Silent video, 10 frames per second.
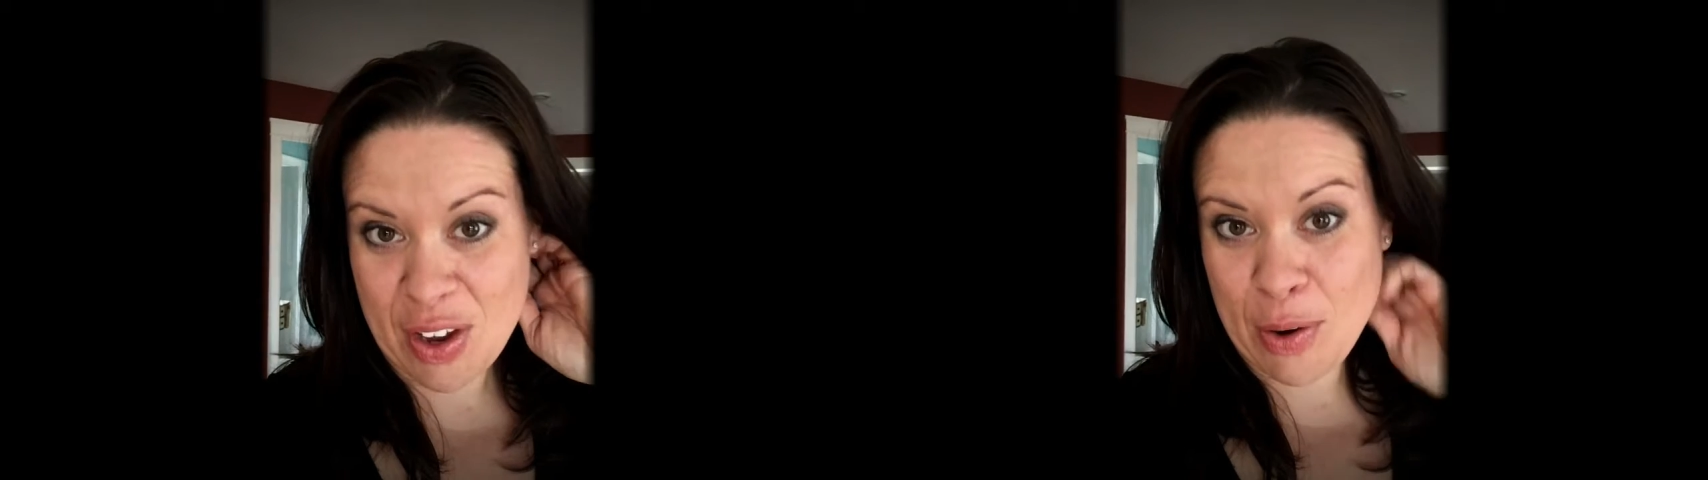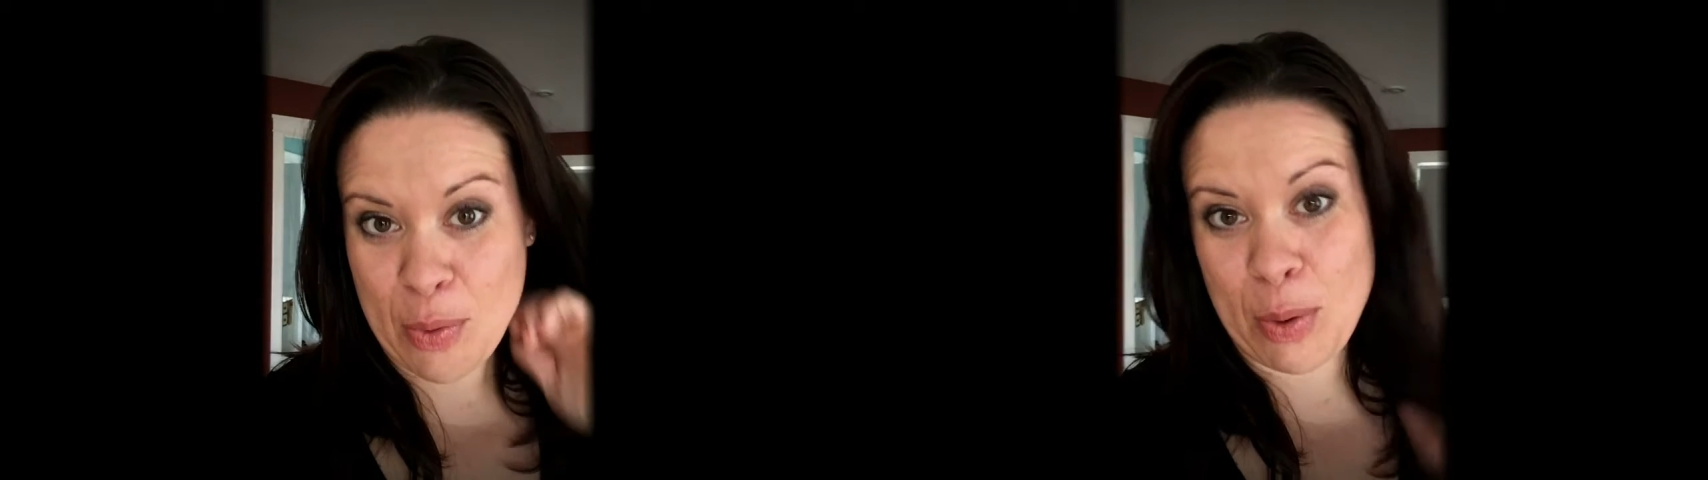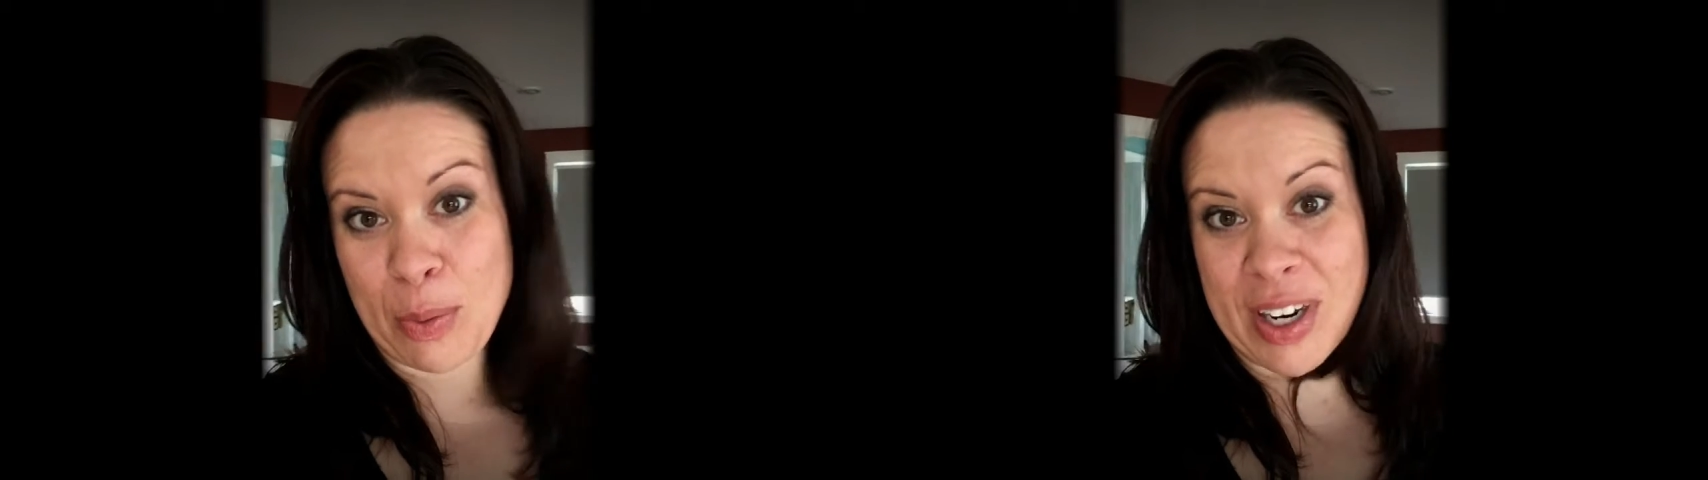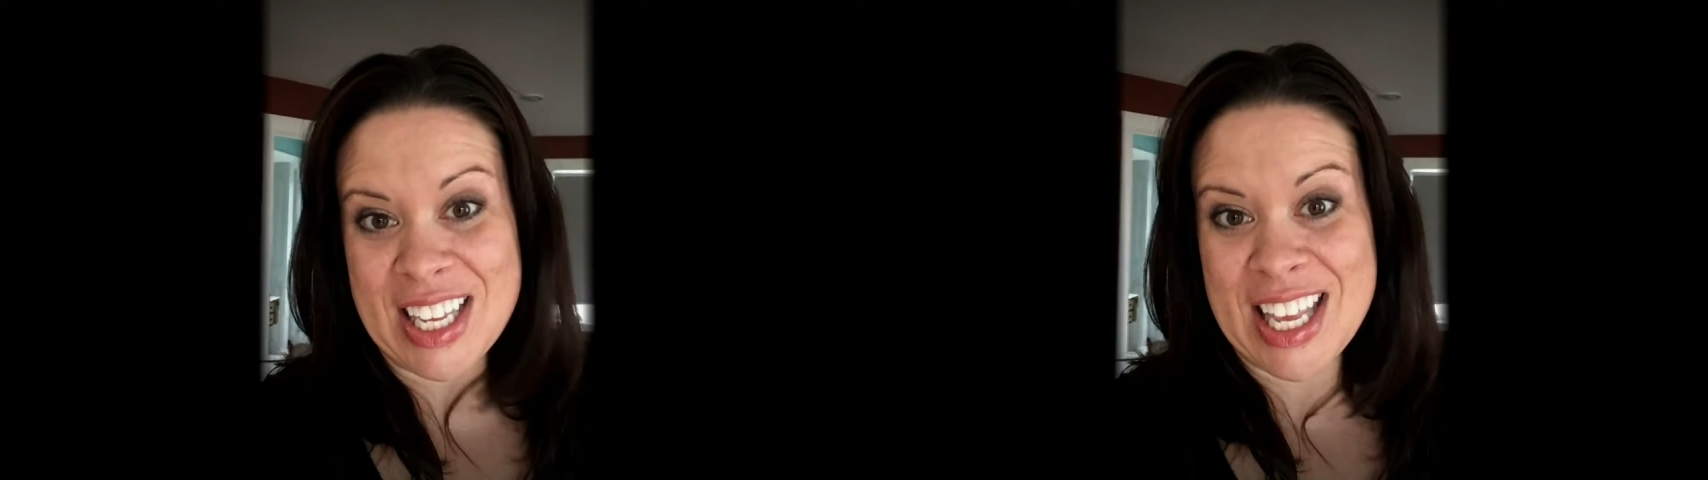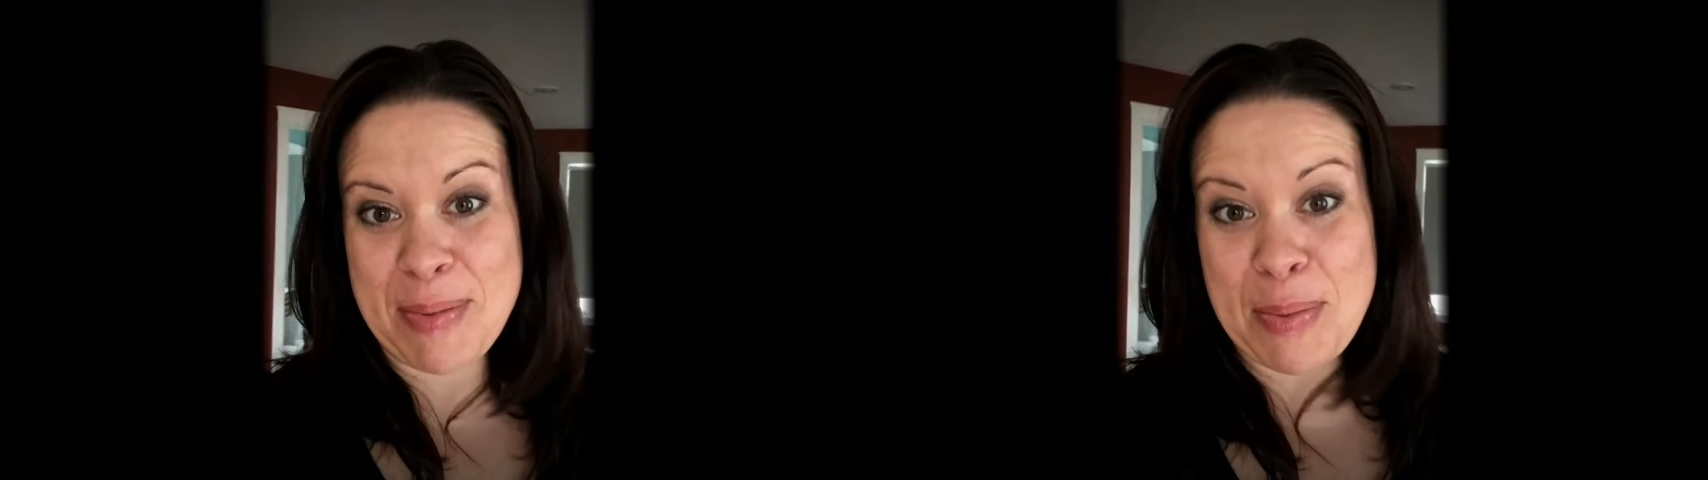figure out what we're
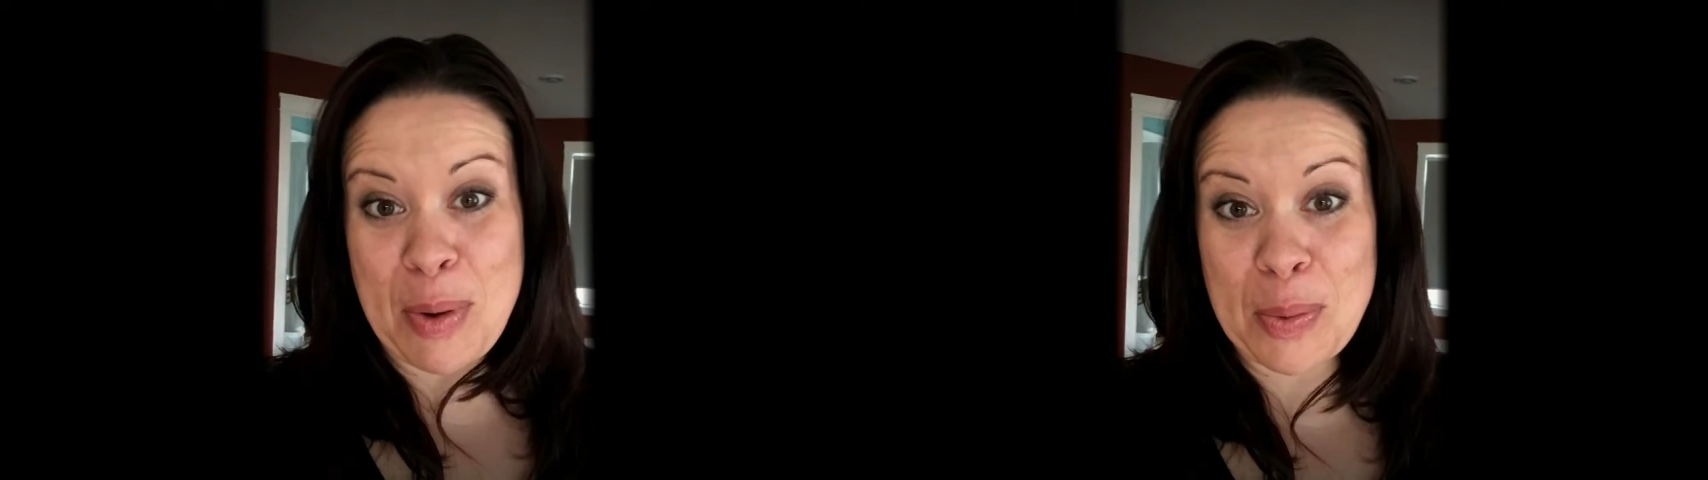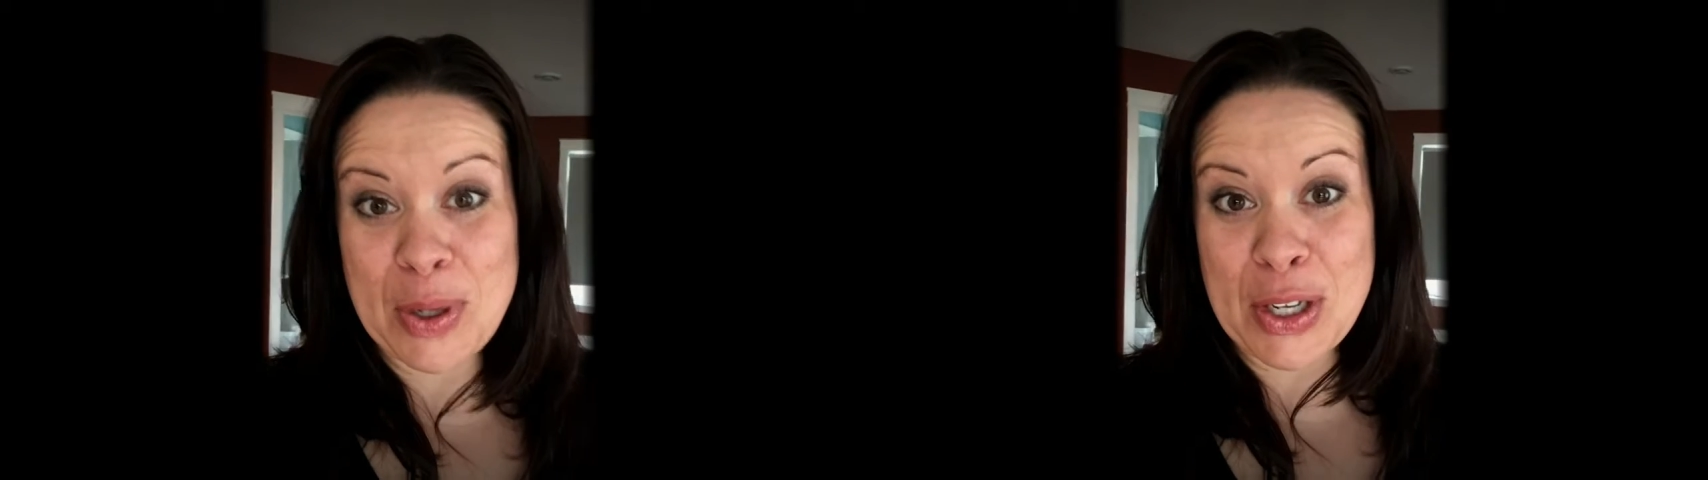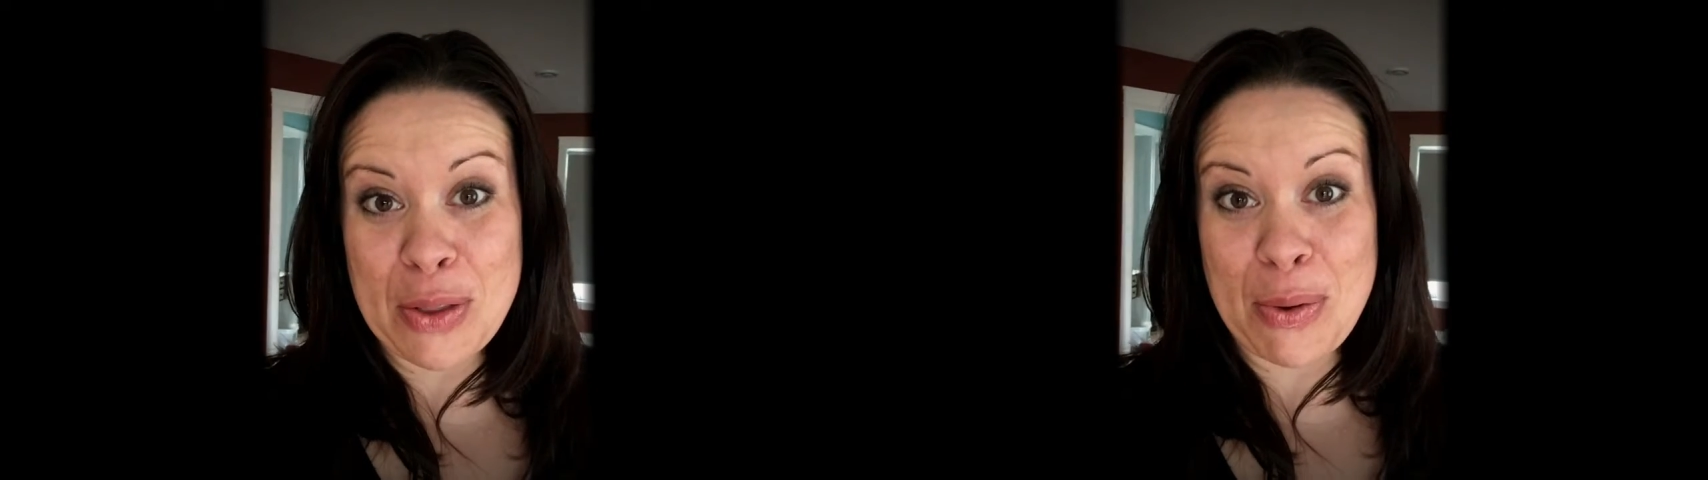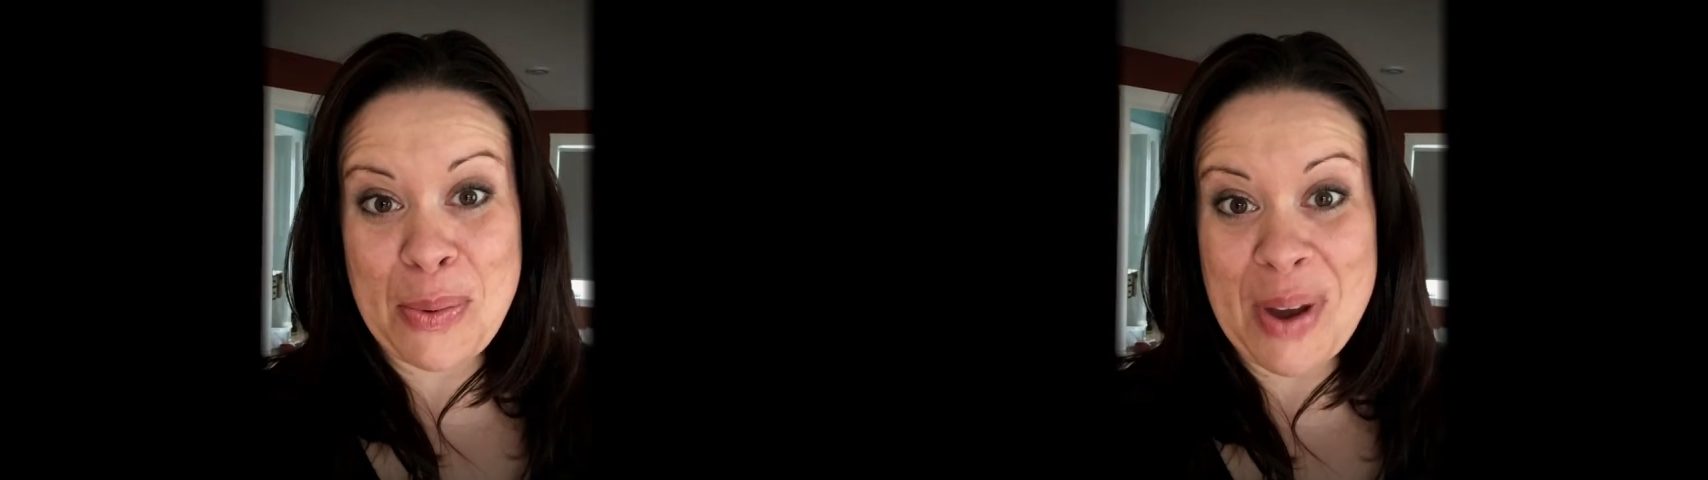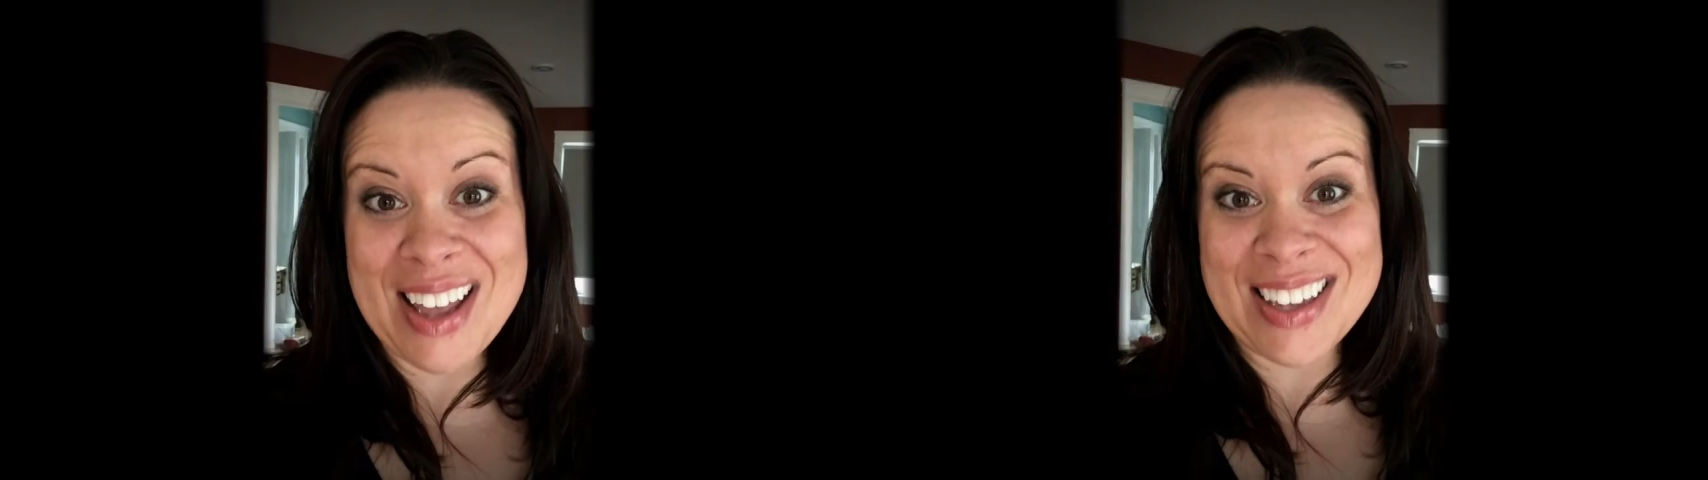gonna keep and what we're gonna throw away.